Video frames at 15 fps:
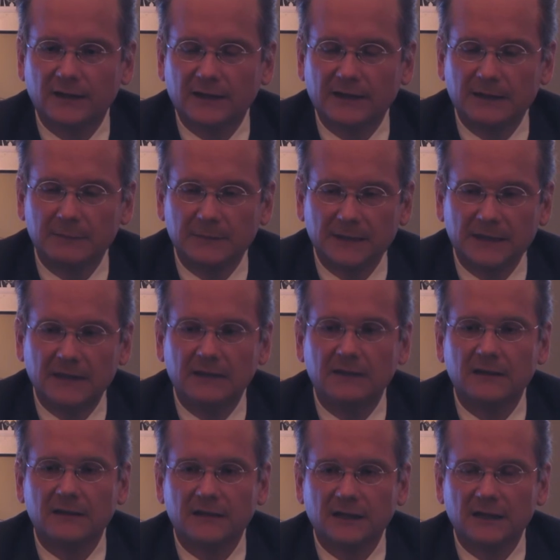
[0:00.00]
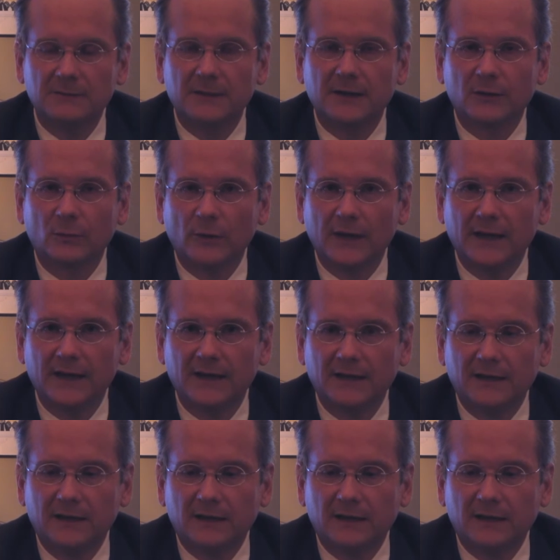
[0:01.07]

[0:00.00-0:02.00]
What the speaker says: can begin to think about a way